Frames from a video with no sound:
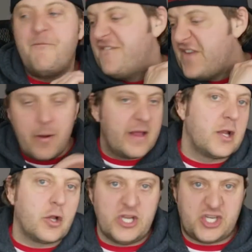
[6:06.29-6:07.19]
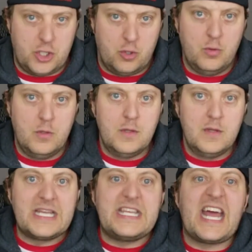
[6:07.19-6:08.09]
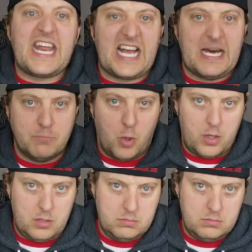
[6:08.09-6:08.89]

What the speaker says: very little issue getting on board.